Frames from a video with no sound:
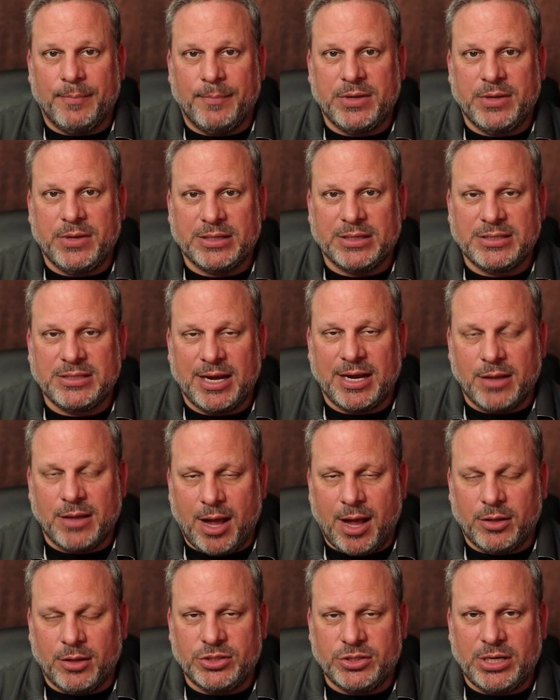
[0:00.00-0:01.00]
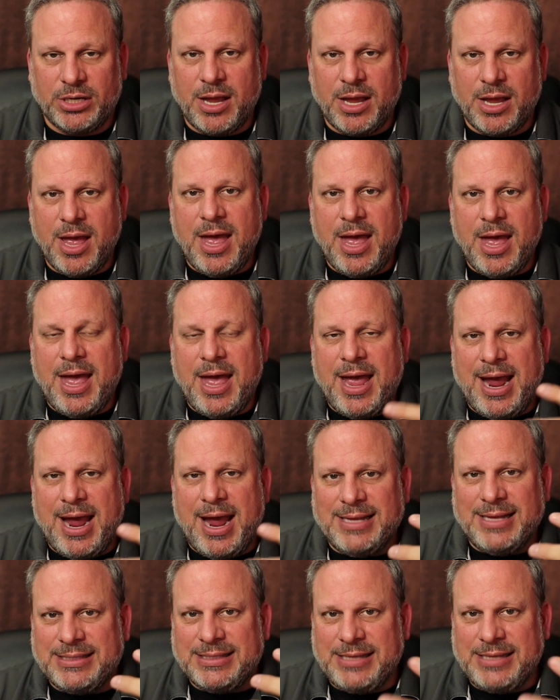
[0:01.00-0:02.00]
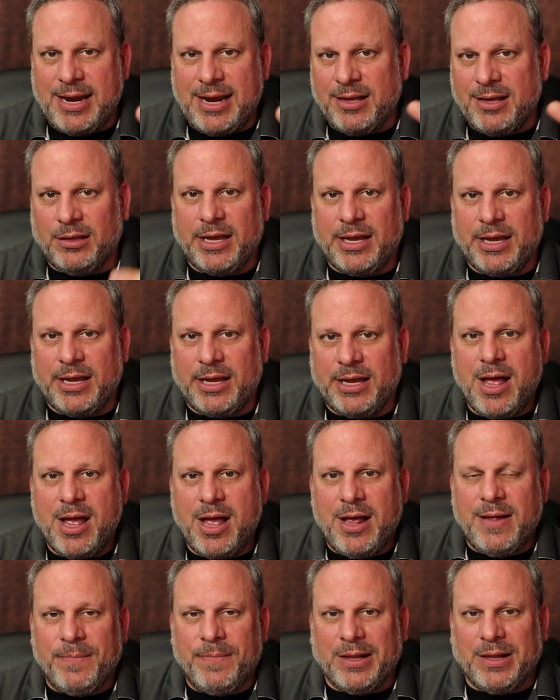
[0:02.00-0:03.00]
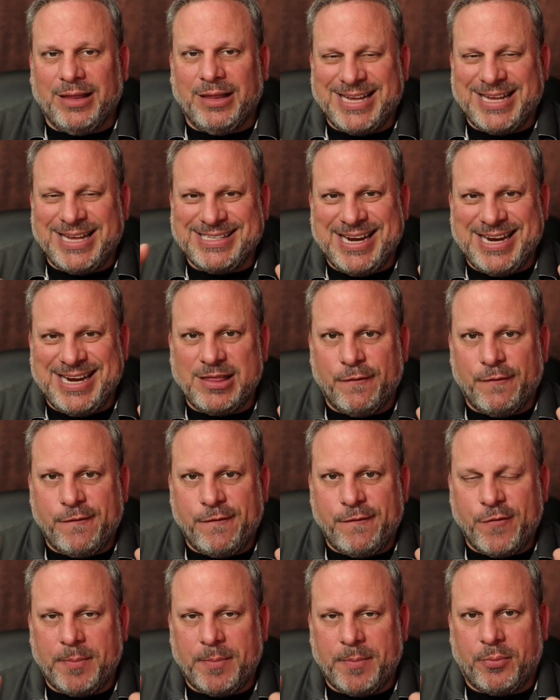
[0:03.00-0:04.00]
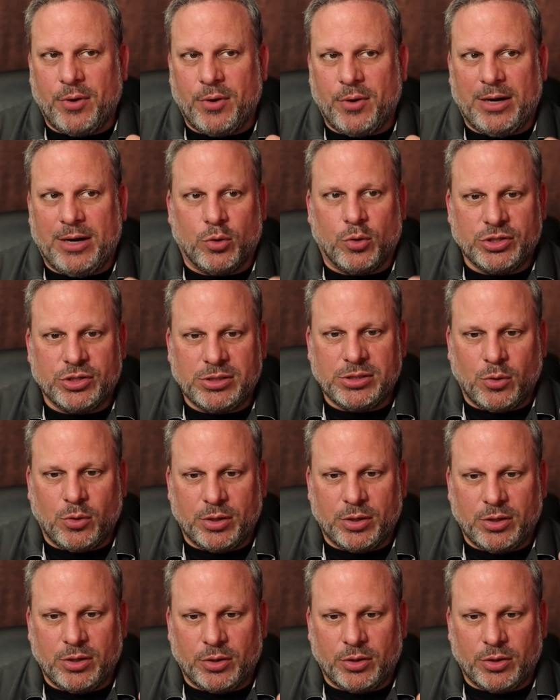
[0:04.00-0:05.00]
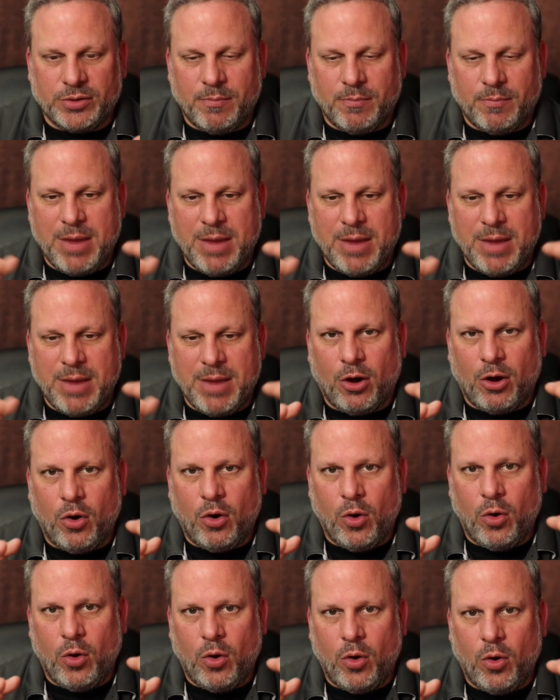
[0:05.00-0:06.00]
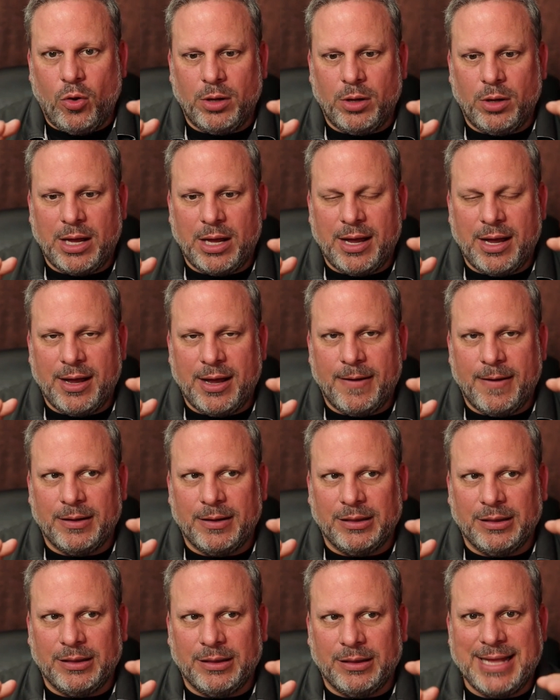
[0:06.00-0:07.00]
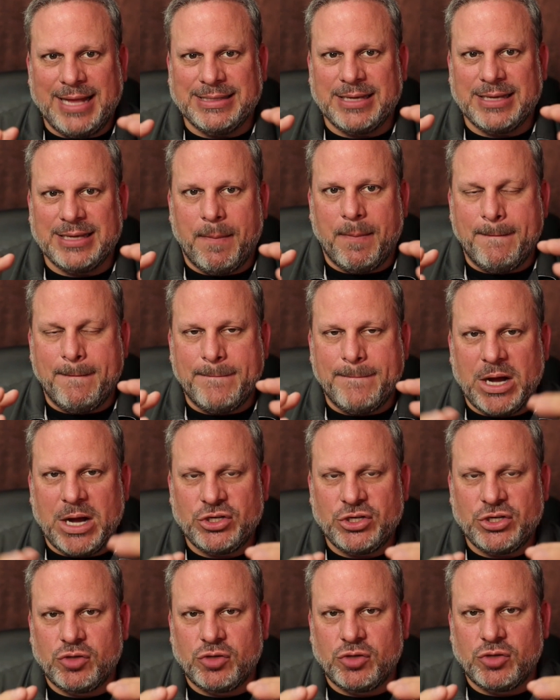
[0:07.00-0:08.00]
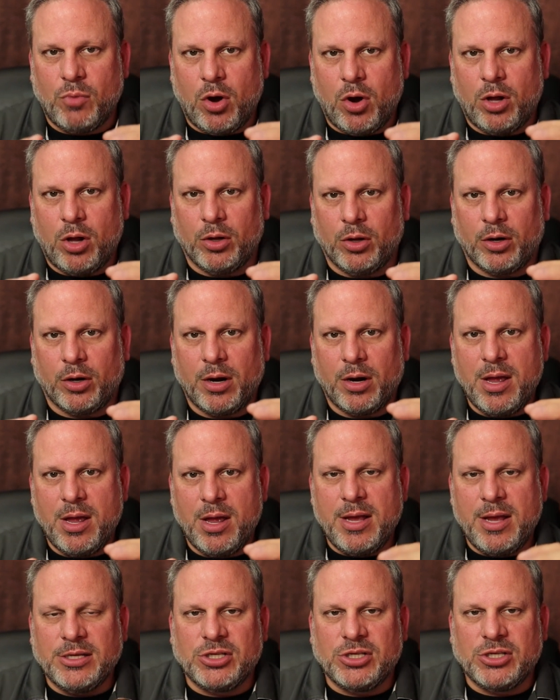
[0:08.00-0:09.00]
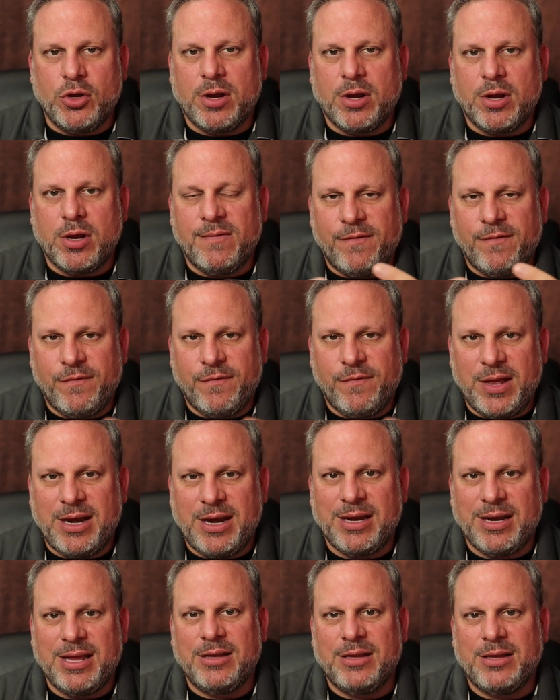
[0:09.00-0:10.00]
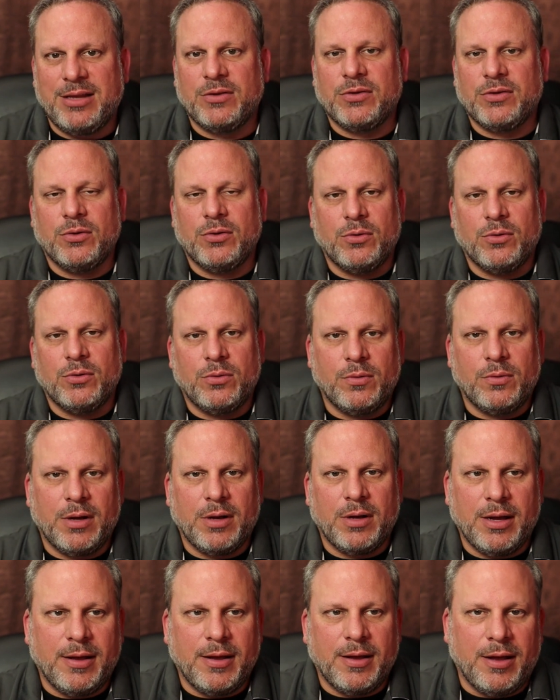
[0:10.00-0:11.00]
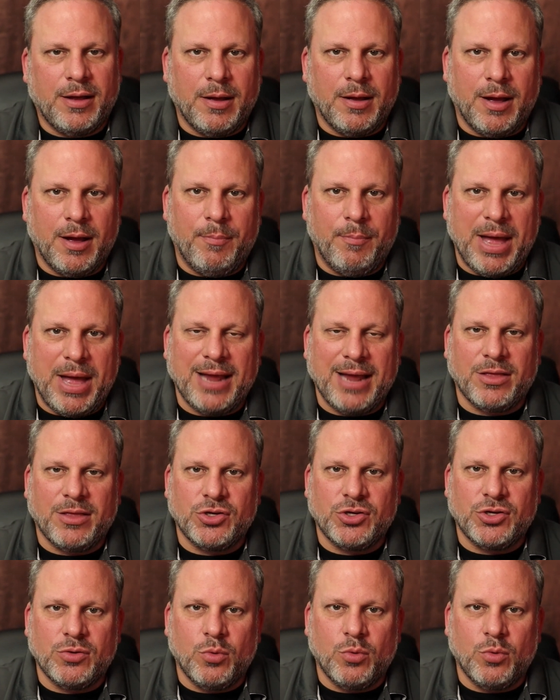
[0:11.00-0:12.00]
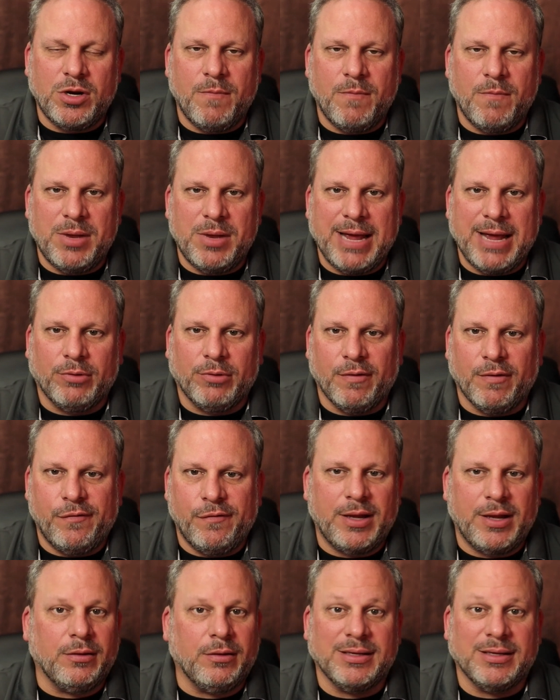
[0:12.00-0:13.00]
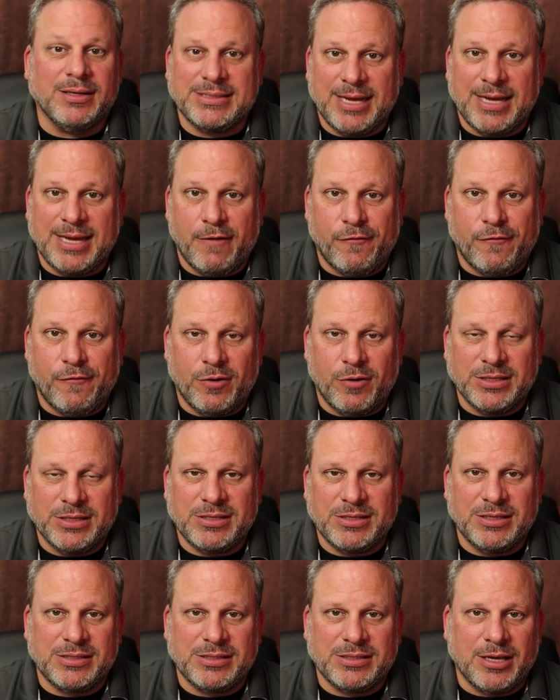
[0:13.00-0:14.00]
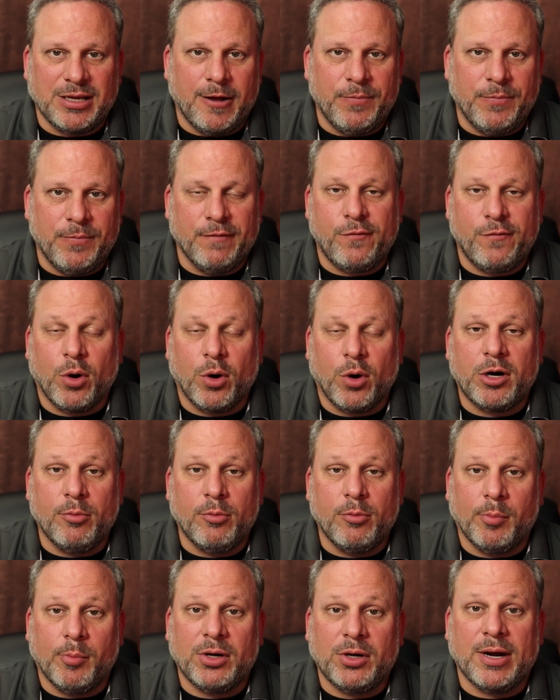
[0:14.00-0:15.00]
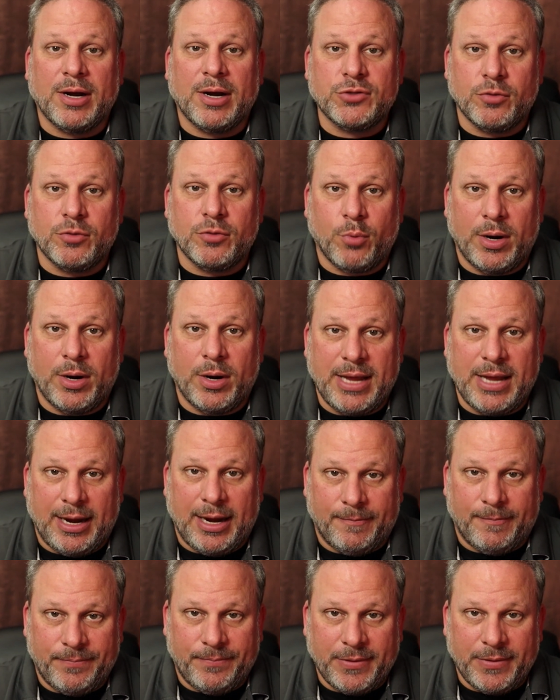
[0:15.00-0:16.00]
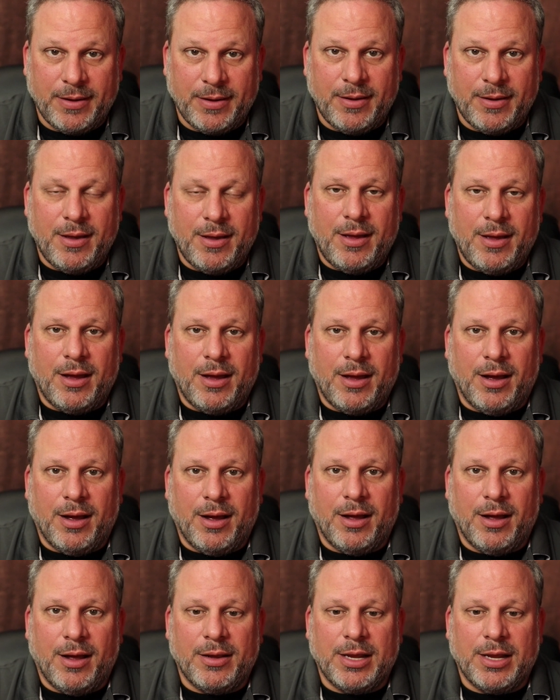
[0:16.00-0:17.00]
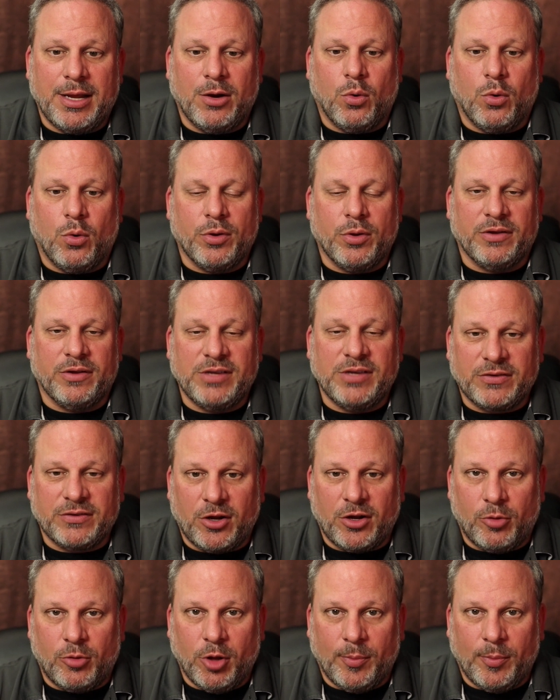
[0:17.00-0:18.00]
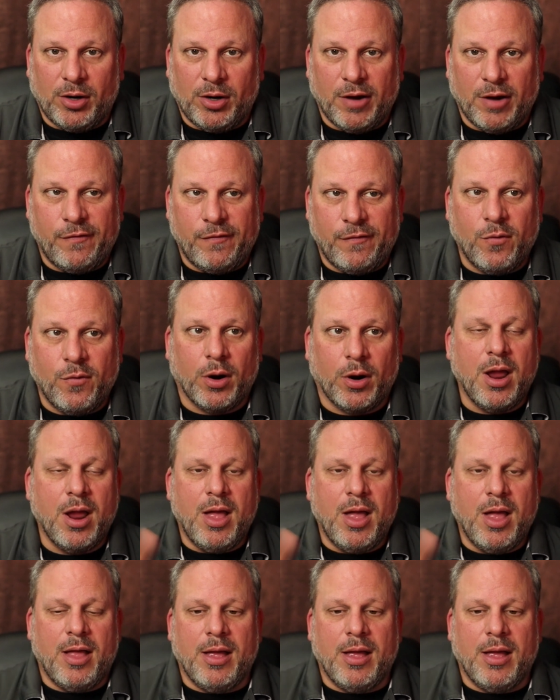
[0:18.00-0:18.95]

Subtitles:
optics technology. And secondly, lessening the footprint or making the whole lens much smaller so you can fit it into a bag that you wouldn't have been able to fit, let's say, for instance, the 400 millimeter f2.8, or the 600 millimeter f4.